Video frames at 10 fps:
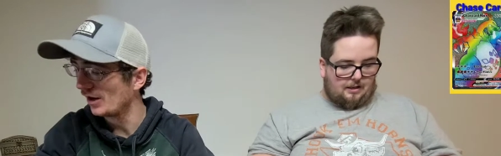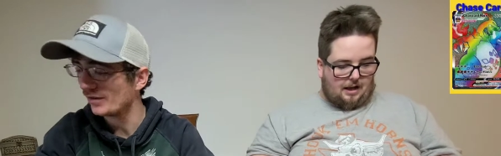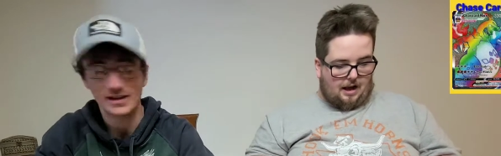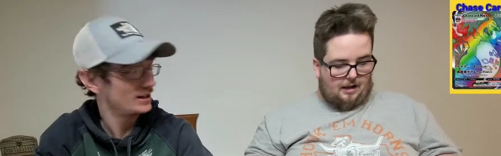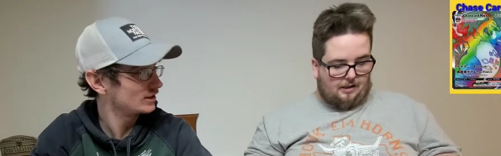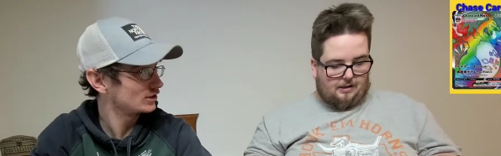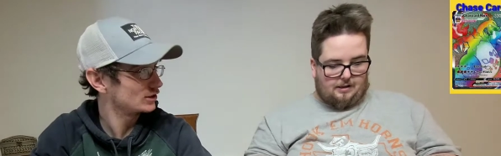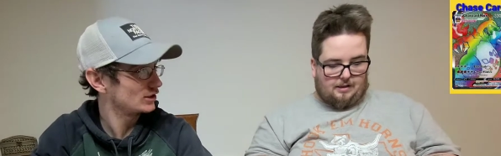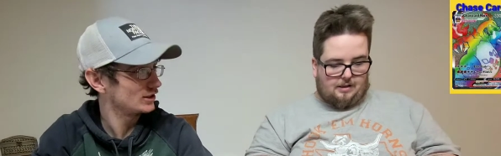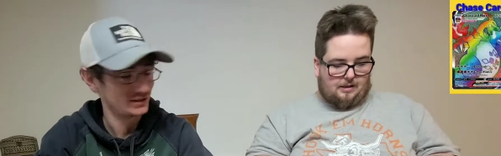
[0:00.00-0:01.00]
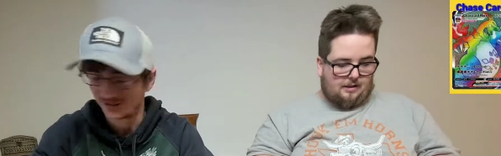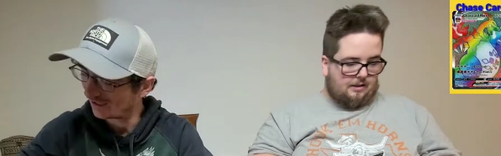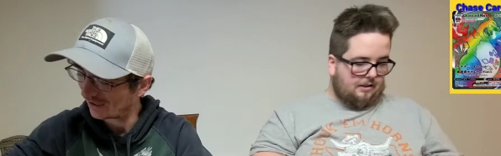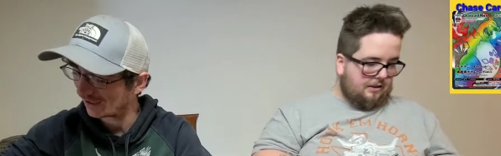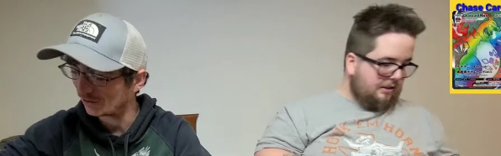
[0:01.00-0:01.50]
Speaker 1: I haven't got nothing good. I
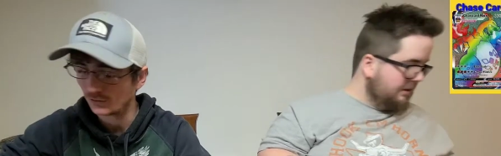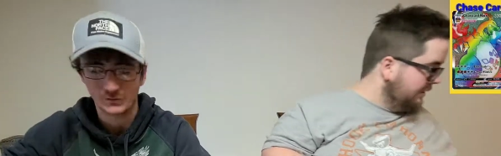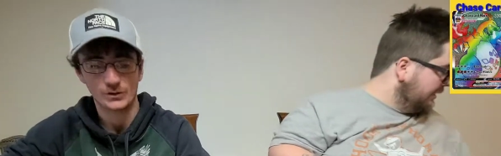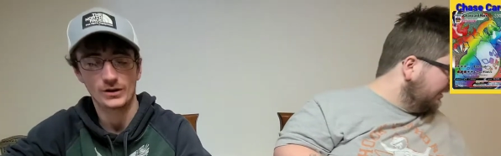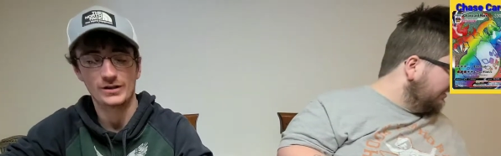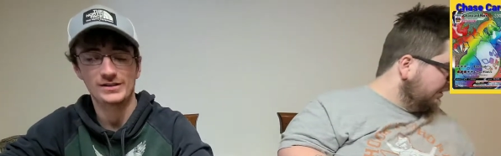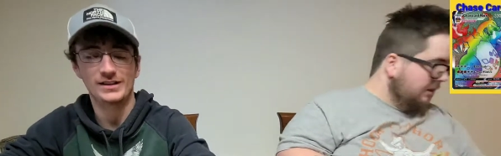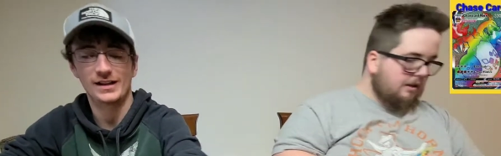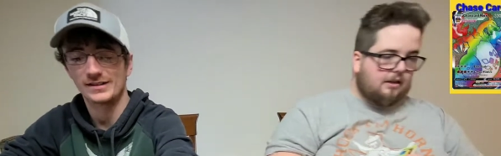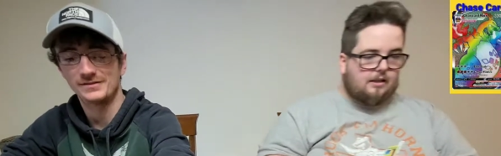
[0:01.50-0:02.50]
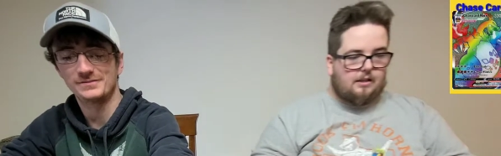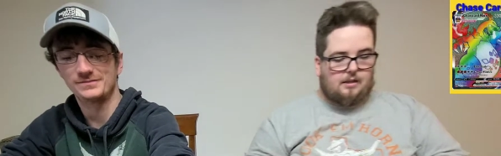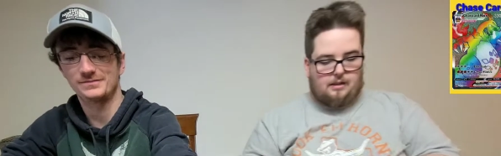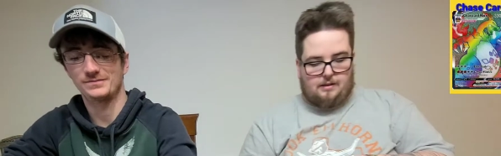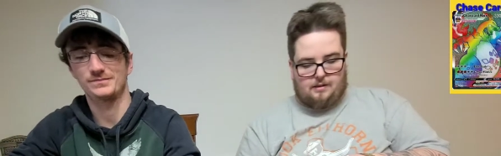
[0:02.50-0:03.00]
ain't got no full arts yet.
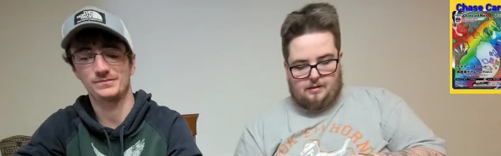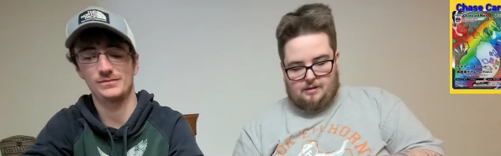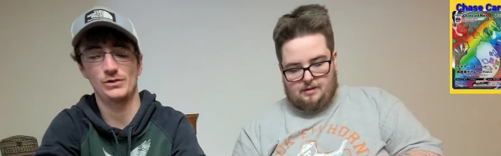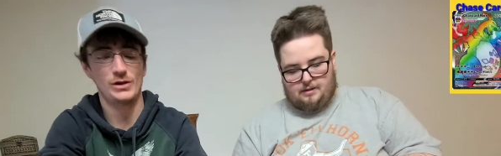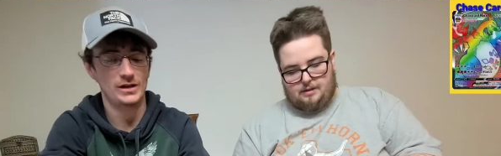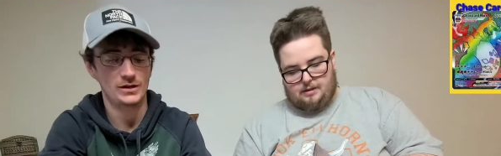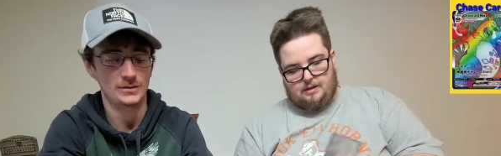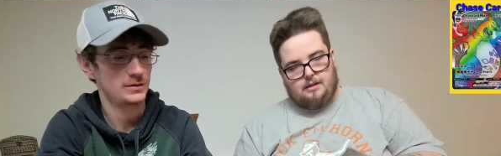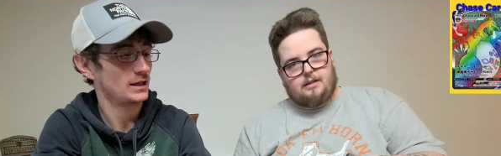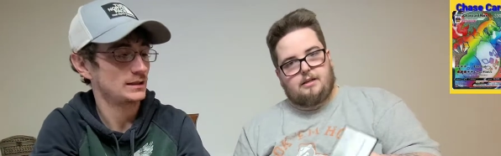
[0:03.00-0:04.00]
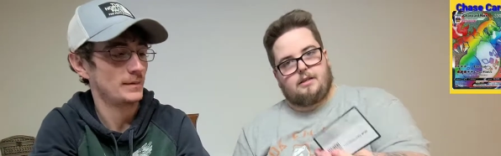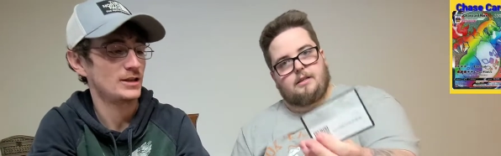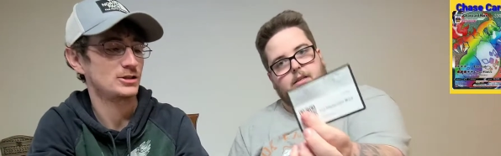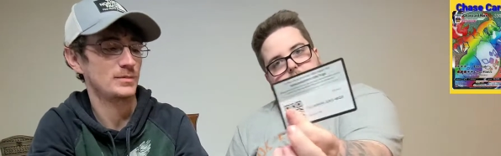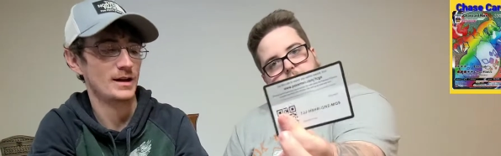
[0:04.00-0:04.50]
You got all you got the
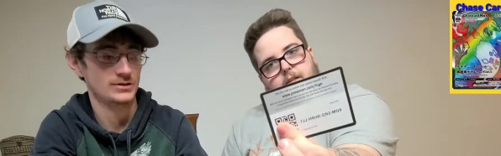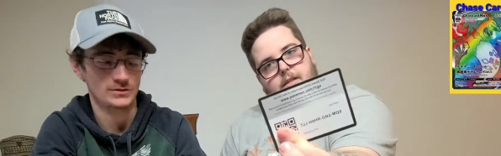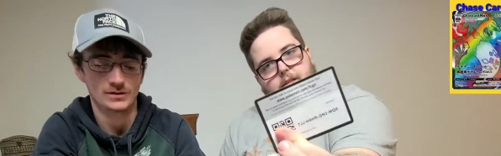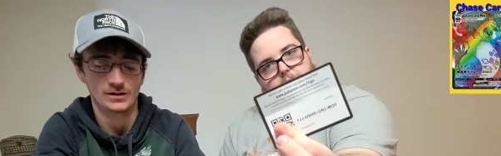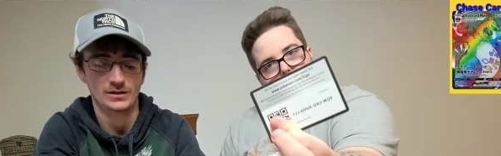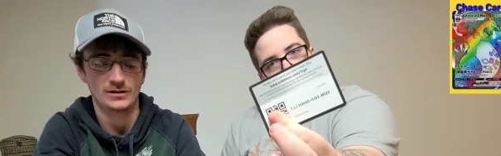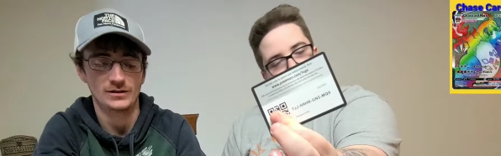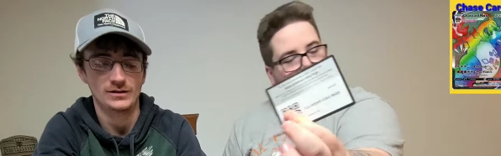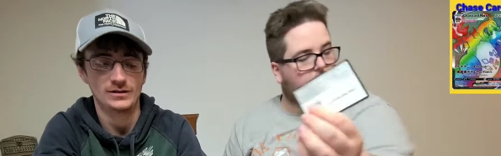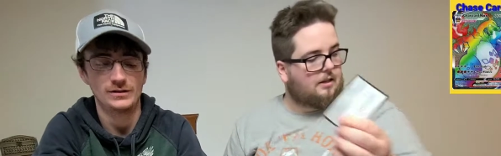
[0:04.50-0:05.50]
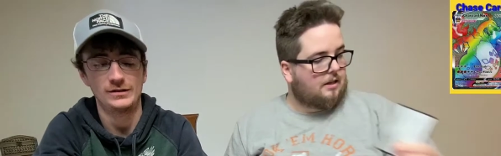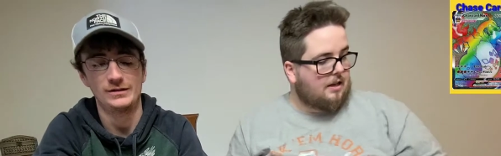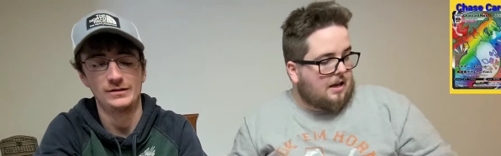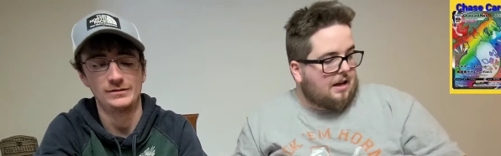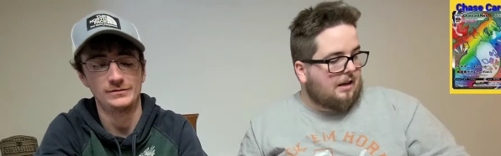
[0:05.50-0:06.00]
magic packs over there.
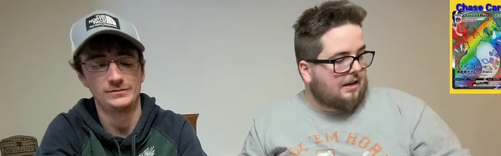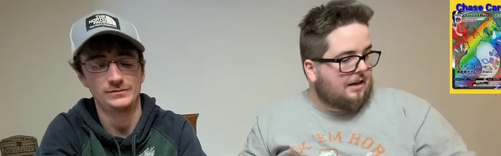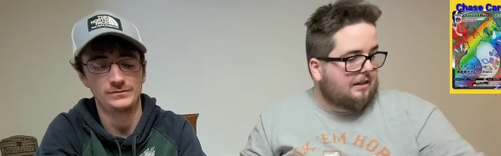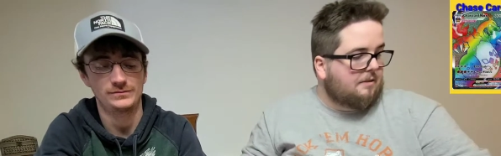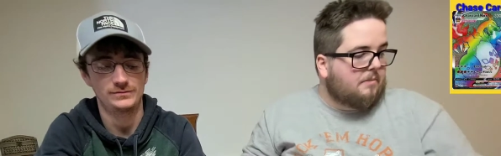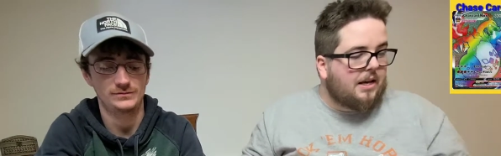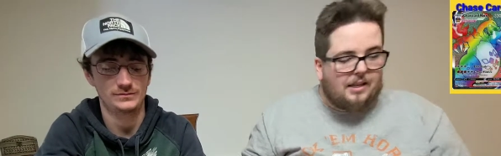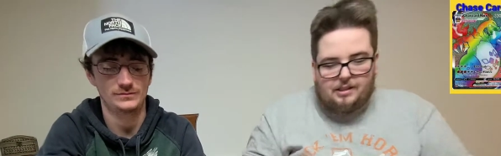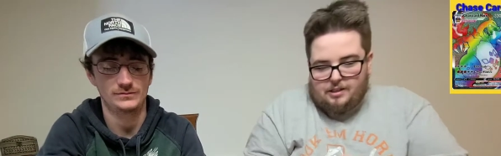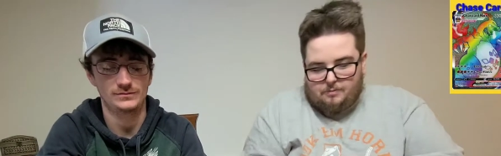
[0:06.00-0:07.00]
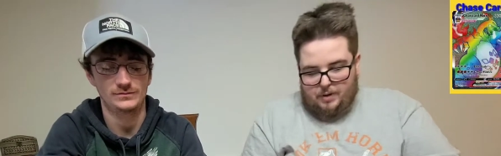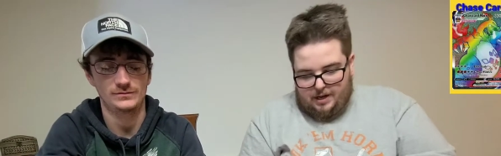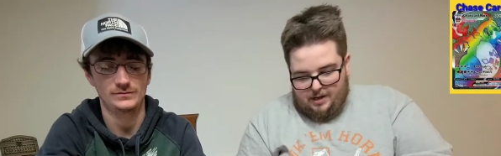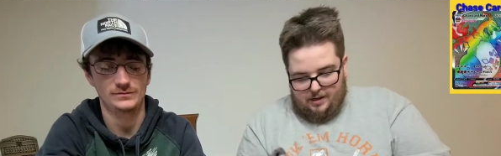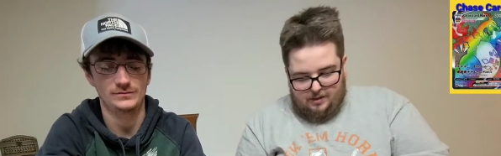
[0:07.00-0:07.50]
Speaker 2: I got the magic pack.
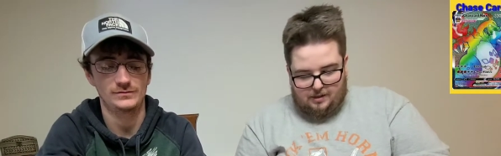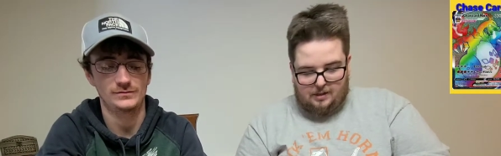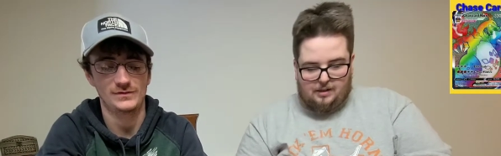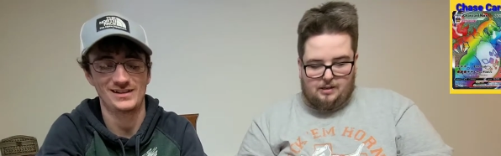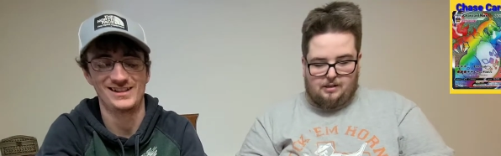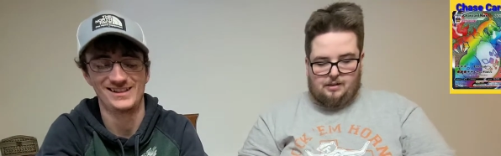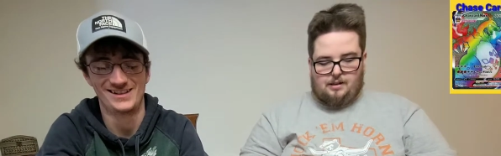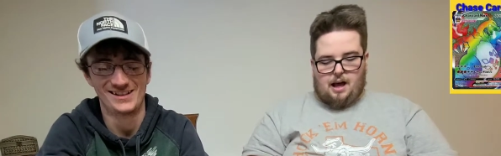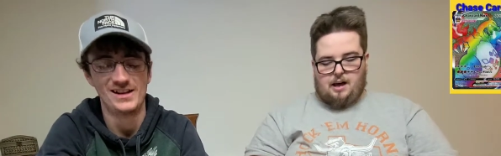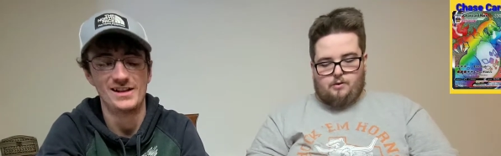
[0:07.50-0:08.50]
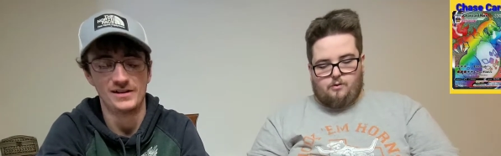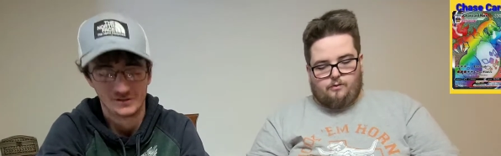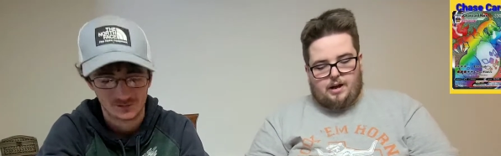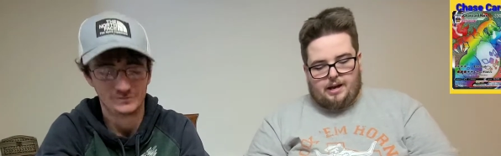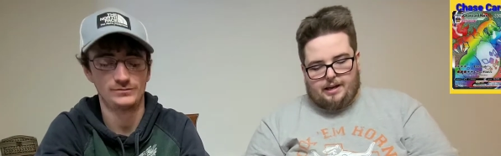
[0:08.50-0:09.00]
I know if
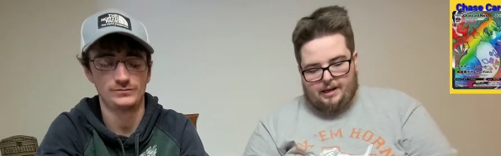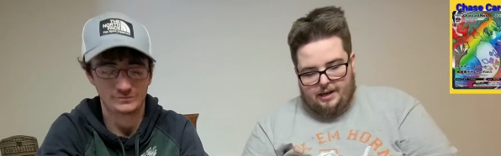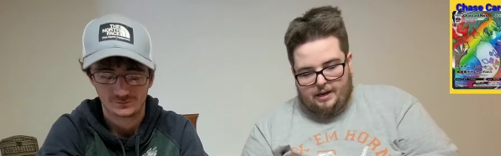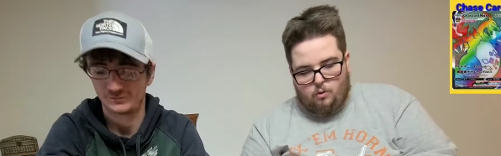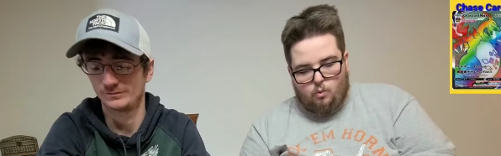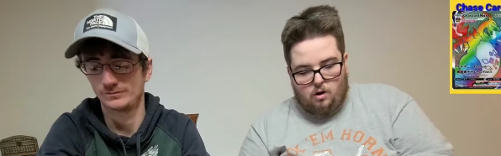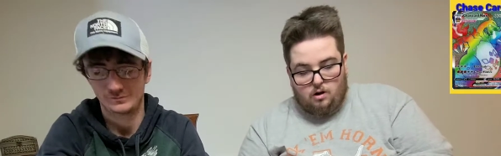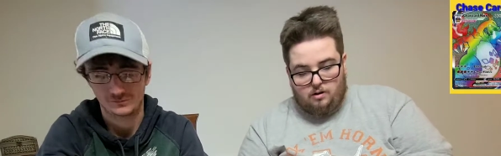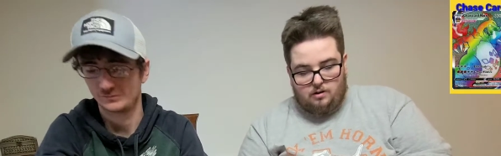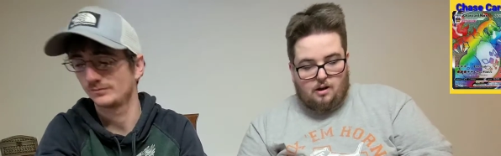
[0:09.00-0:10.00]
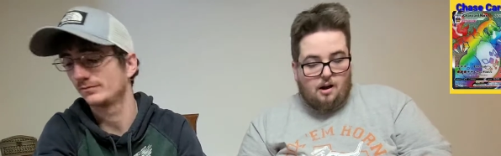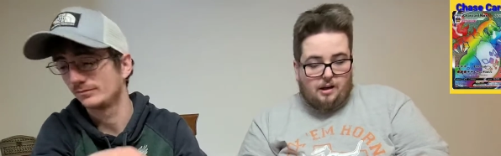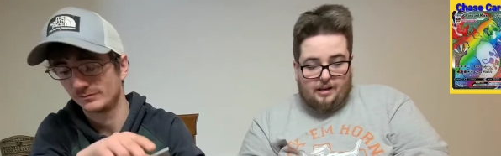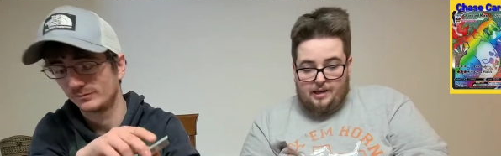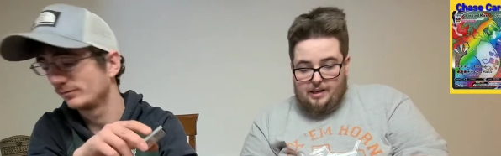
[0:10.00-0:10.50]
I can hit one, I
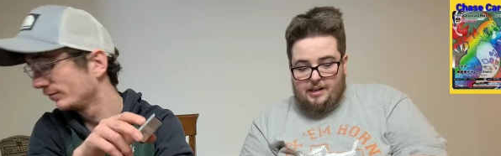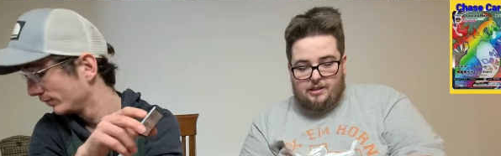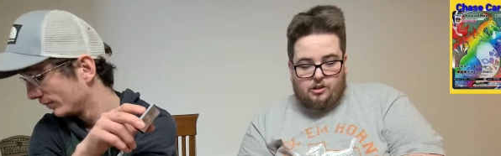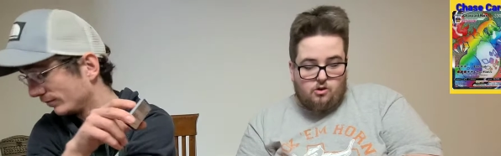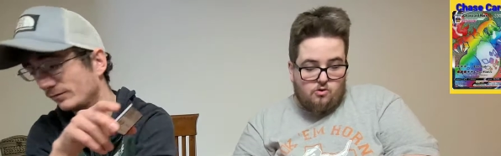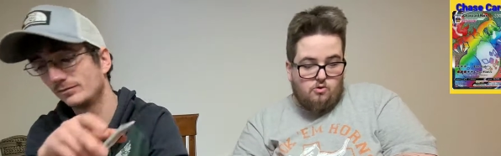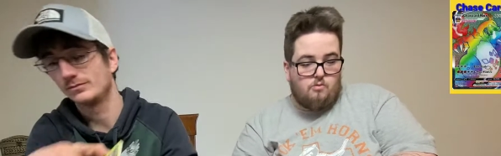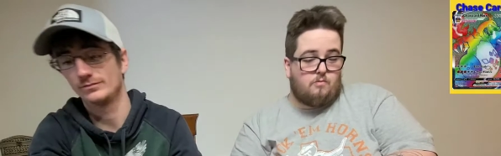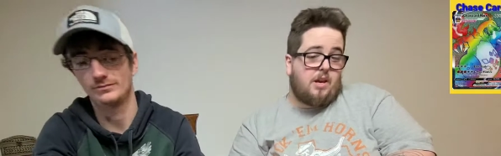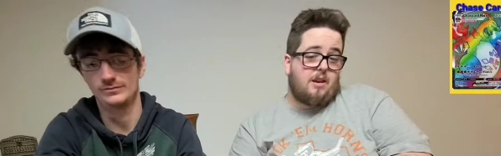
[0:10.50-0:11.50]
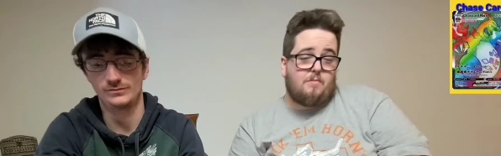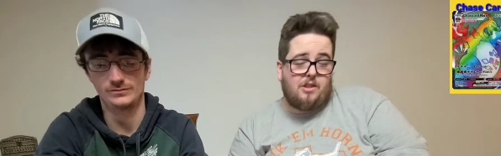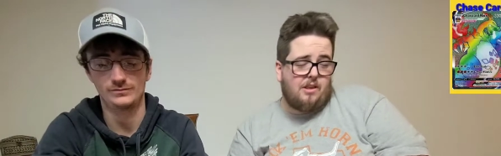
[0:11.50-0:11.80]
can hit two, maybe